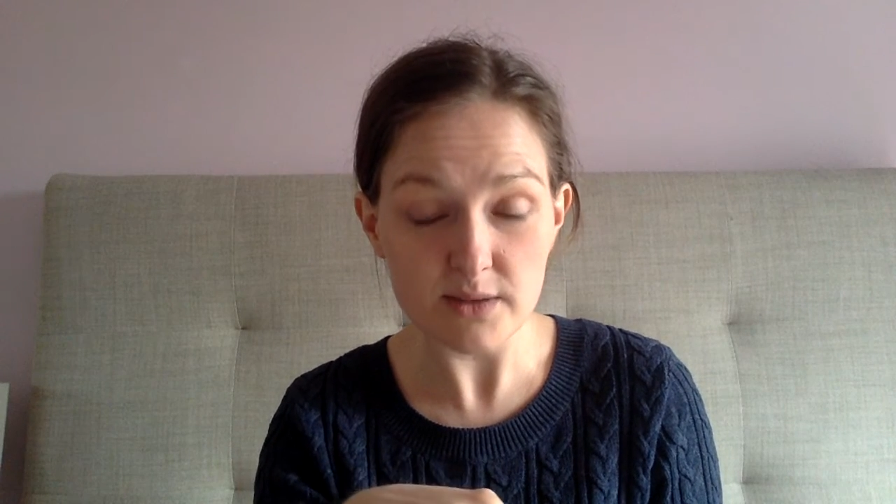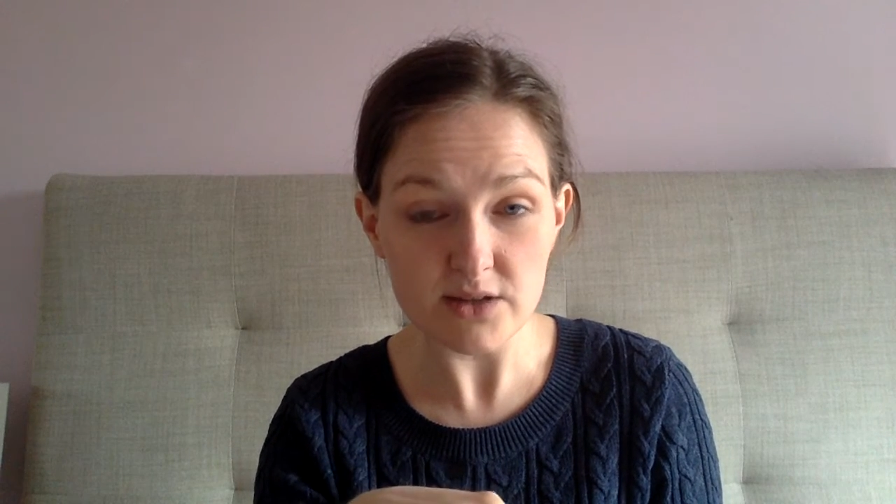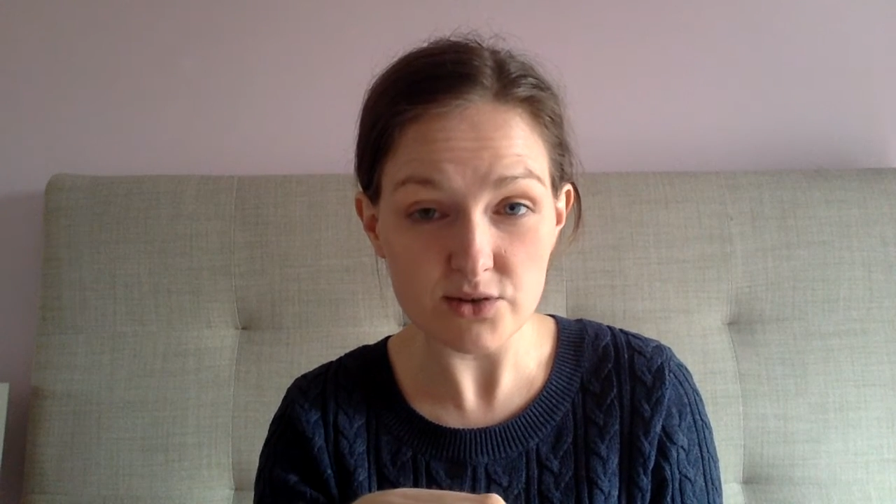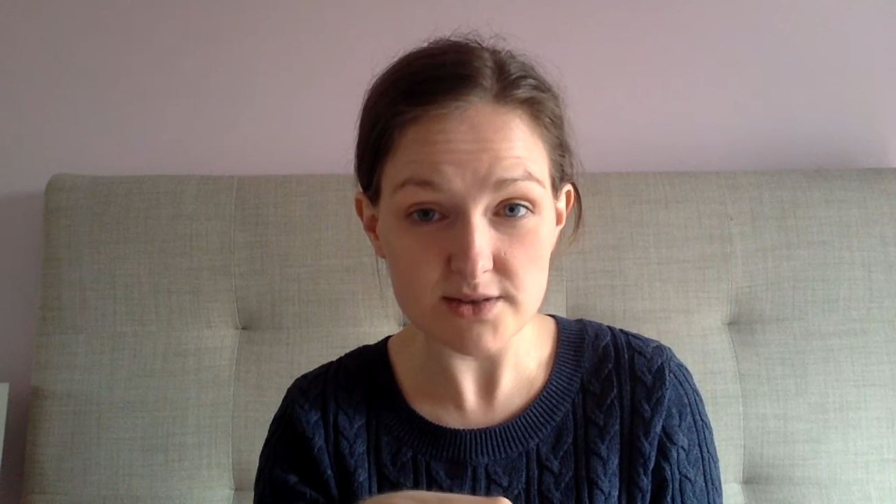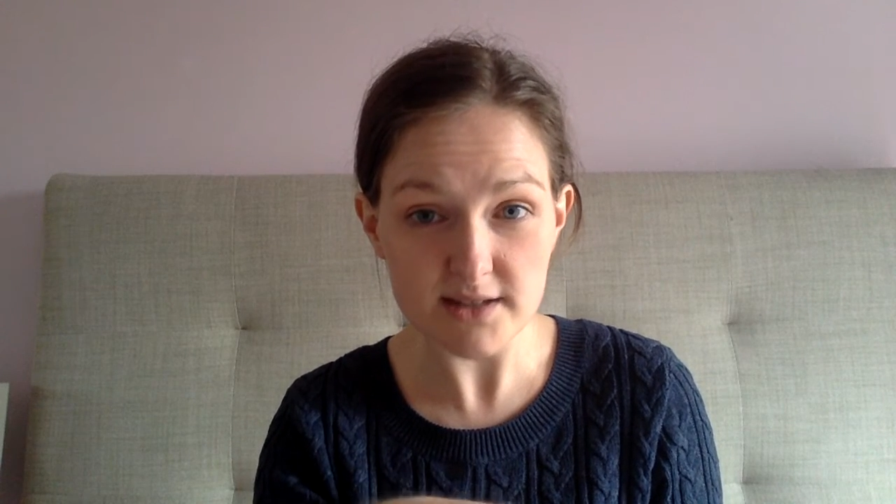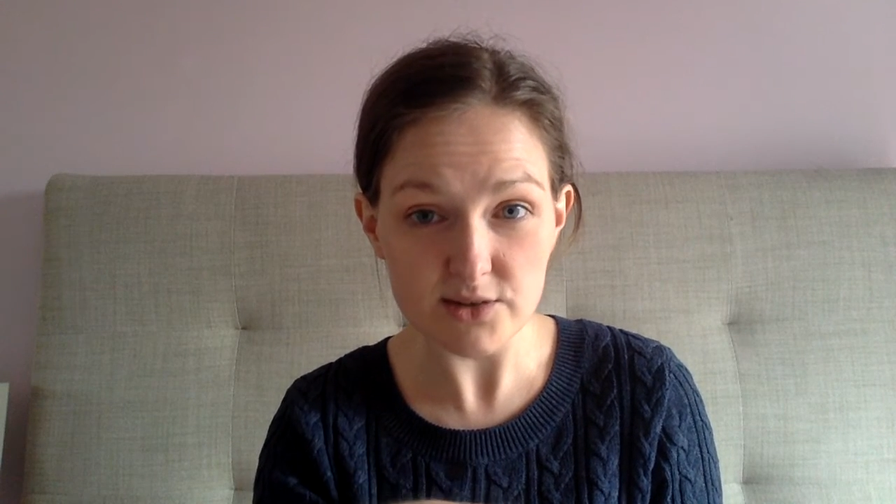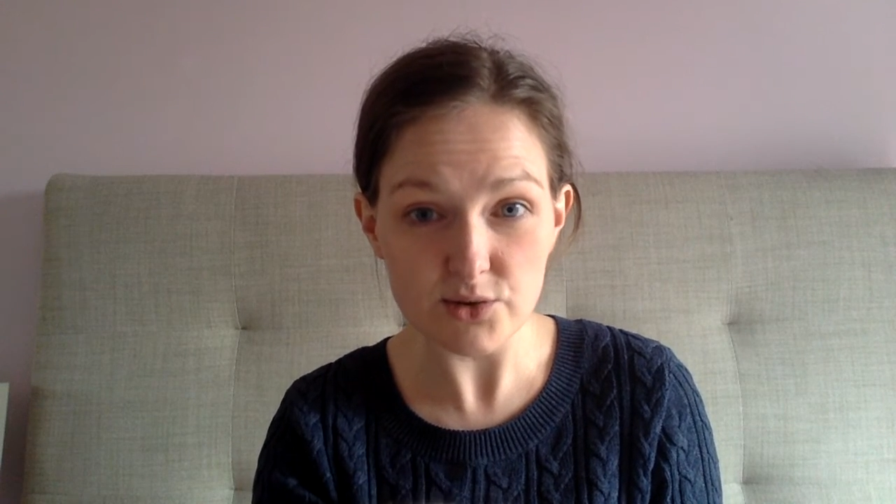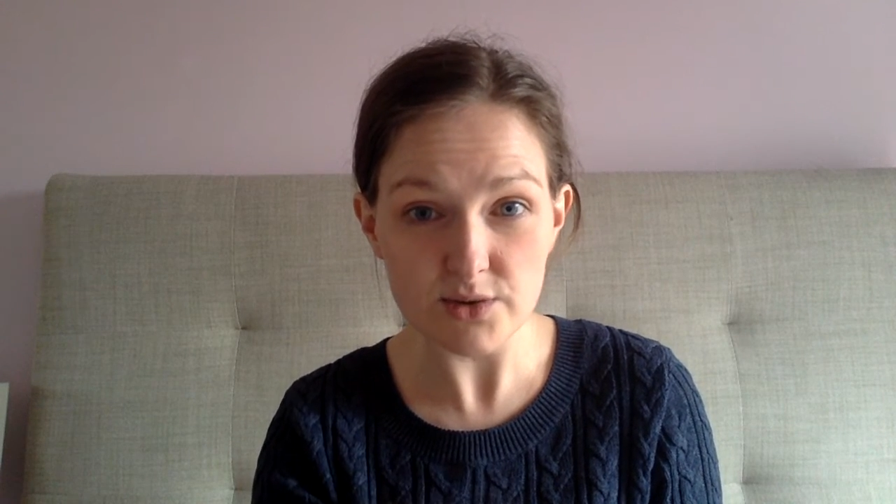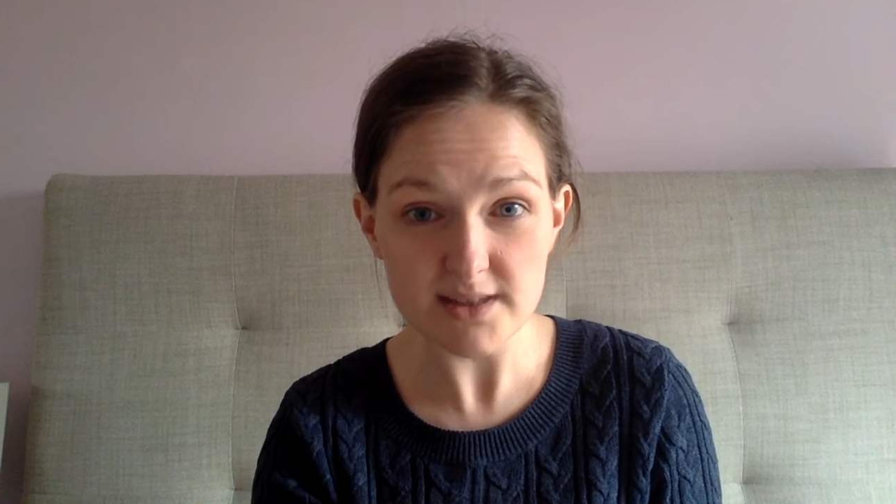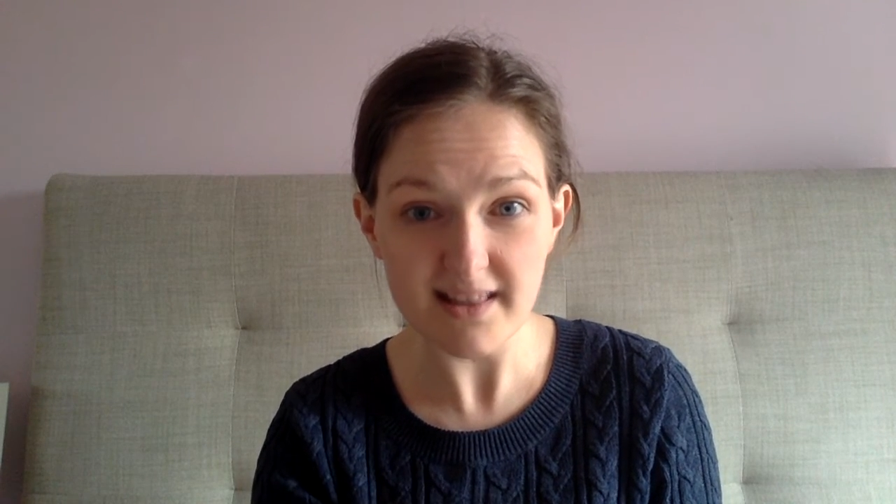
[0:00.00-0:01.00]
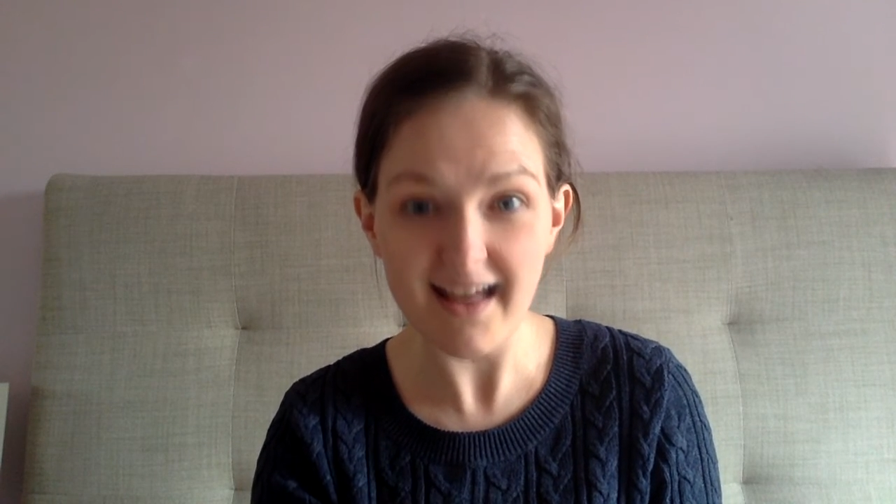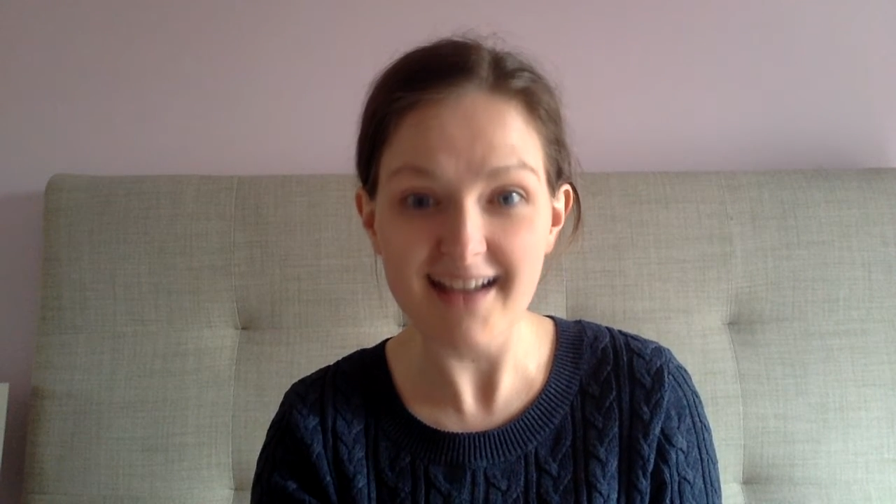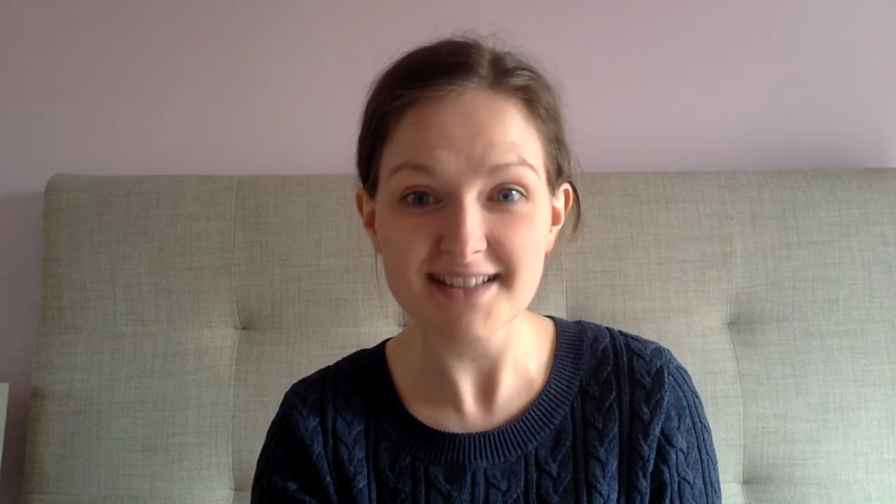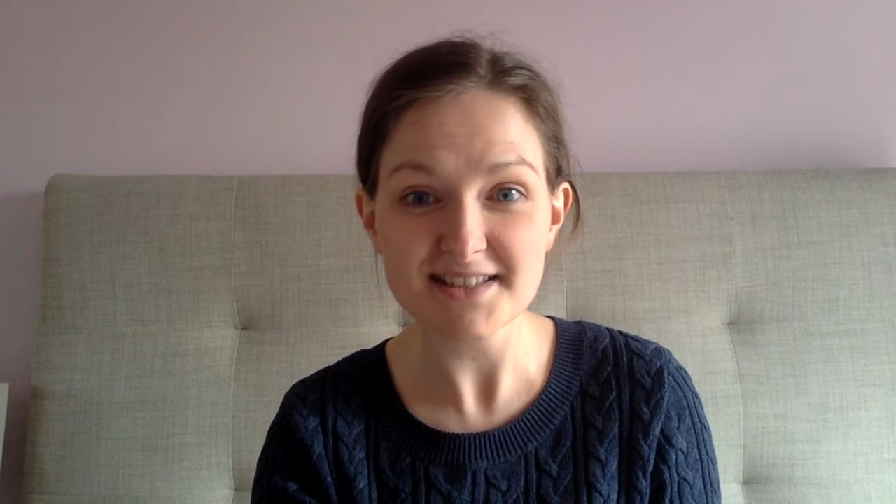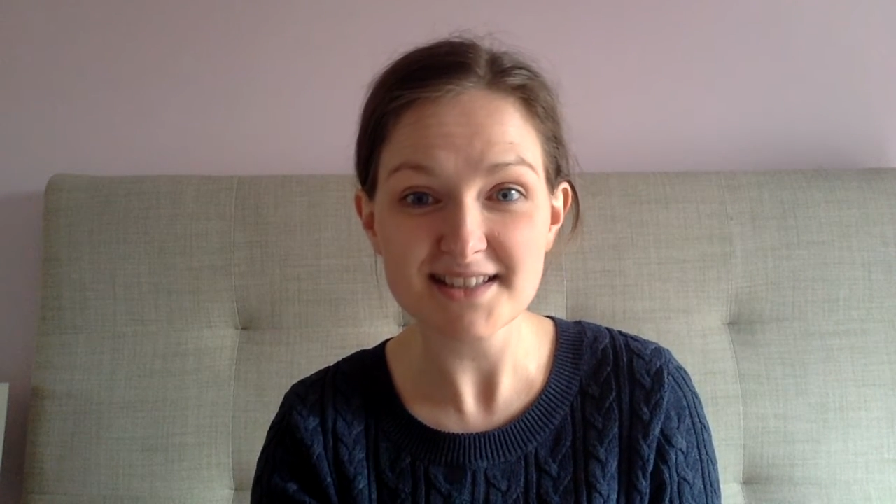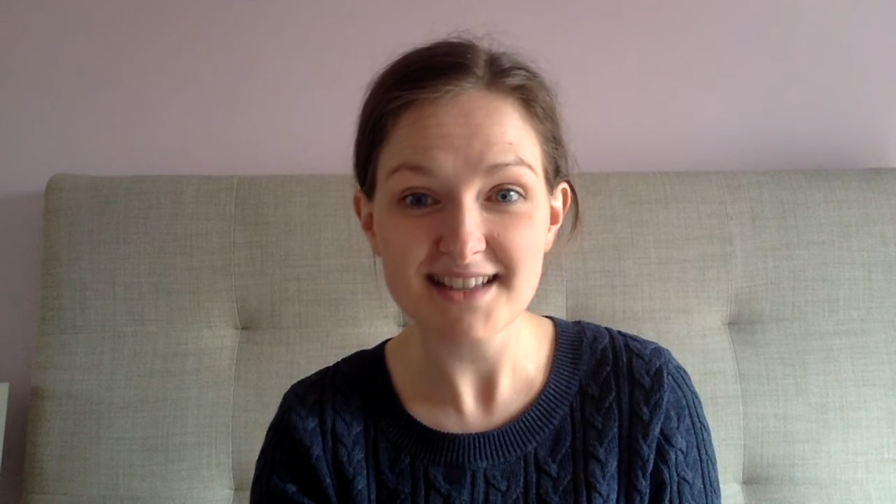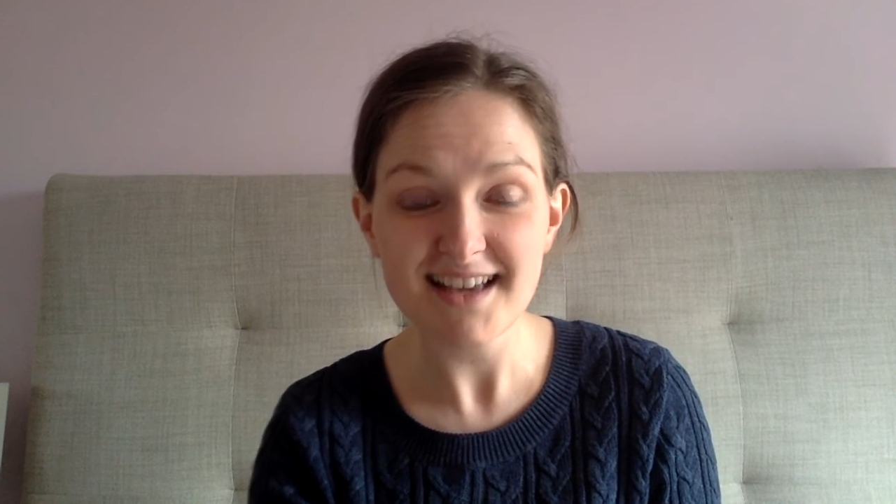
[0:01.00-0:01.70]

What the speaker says: we use in Lou's class.